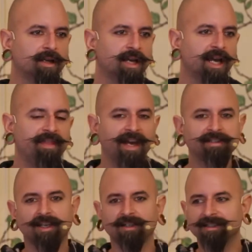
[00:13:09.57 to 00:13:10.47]
And
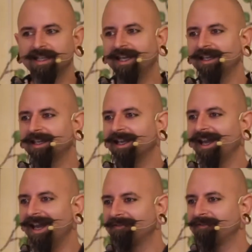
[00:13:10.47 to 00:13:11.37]
that's going to take
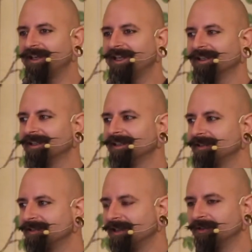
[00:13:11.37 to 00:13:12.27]
every
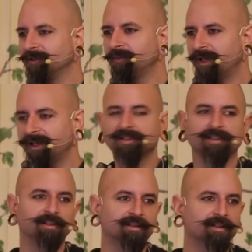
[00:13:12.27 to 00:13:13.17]
single
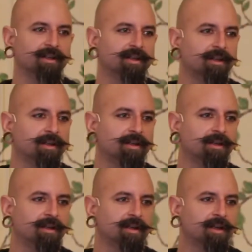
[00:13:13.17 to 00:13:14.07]
person
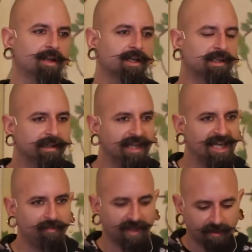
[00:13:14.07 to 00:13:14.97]

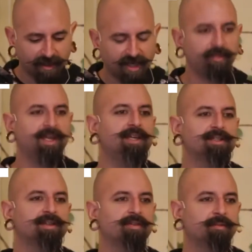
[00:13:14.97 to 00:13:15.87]
claiming their
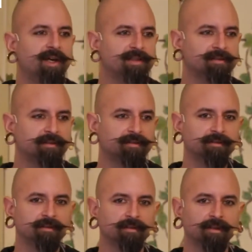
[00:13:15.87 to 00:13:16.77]
piece of the puzzle.
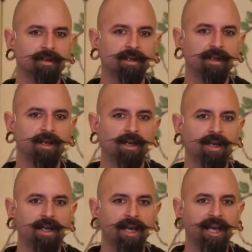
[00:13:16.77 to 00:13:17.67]

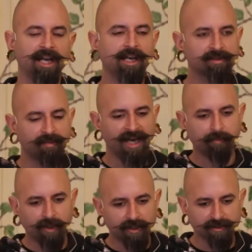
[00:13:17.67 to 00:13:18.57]
And it is my
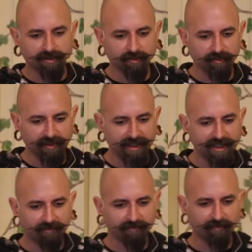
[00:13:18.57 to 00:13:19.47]
personal
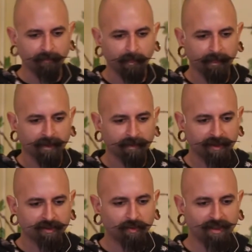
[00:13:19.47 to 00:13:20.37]
belief
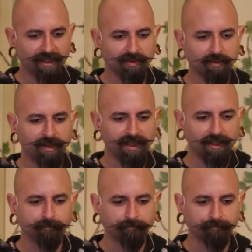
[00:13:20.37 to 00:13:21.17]
that 2020